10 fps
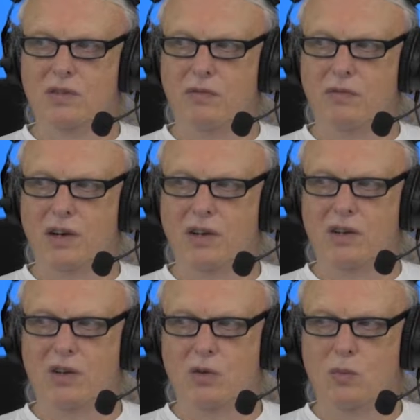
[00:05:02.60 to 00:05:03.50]

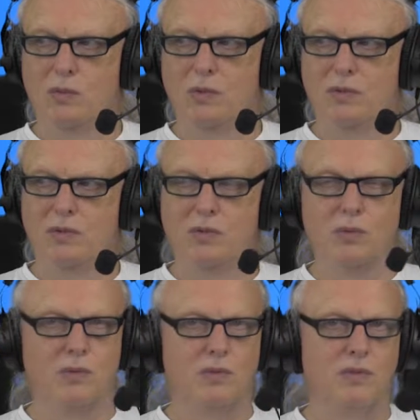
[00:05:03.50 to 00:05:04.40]
finally hope
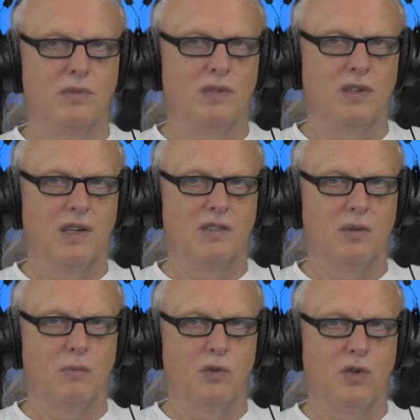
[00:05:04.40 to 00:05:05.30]
to get
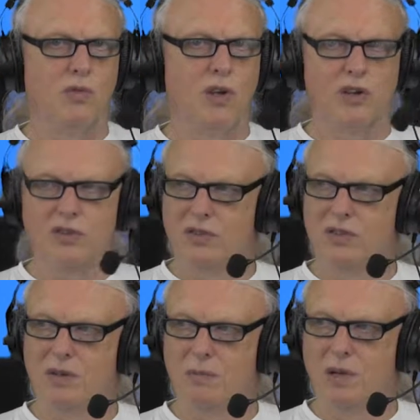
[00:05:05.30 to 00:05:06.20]
some recreation,
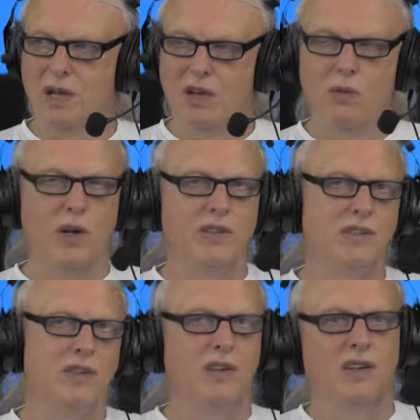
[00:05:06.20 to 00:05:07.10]
some
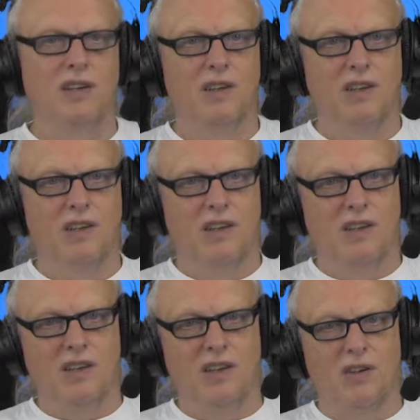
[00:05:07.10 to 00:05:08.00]
rest,
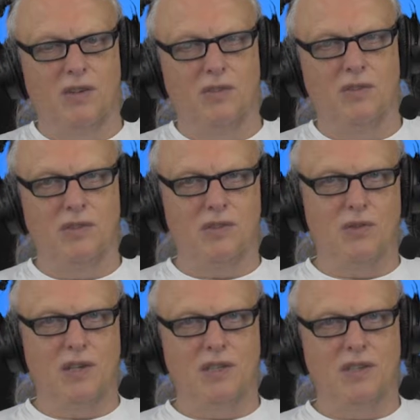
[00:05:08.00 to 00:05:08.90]
get out of the
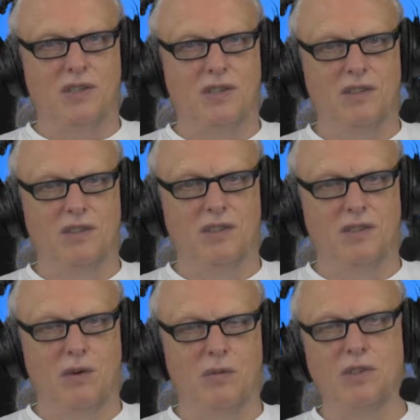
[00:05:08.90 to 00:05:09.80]
stress.
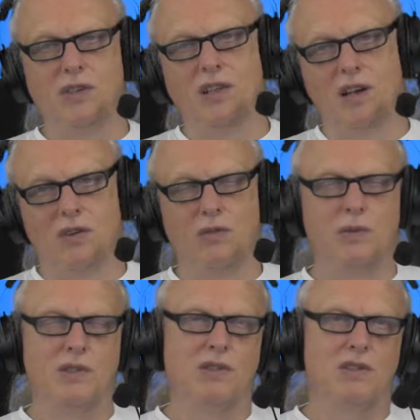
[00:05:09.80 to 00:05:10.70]
Obviously, there are
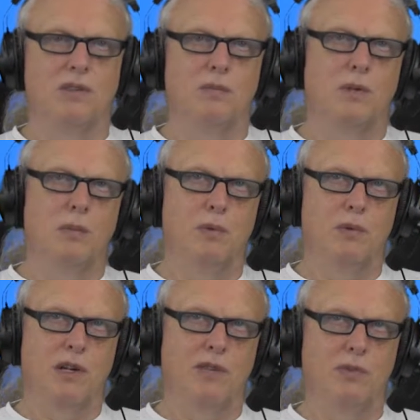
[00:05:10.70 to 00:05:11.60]
always
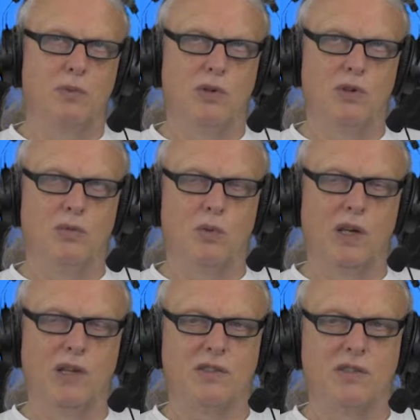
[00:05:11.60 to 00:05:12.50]
people who have to work on
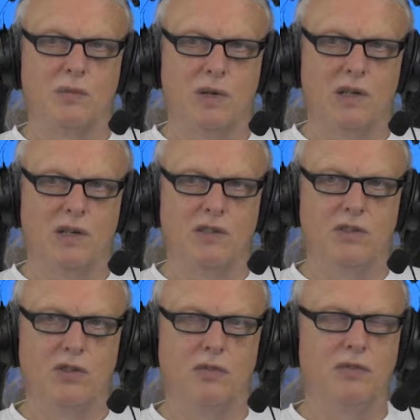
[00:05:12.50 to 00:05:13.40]
weekends as well
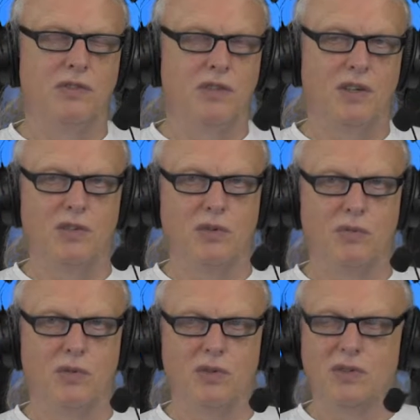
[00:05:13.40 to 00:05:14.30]
and shifts and so
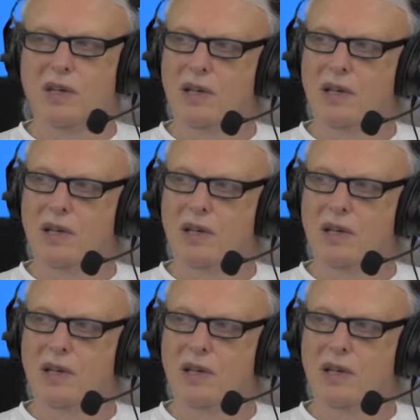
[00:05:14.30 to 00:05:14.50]
forth.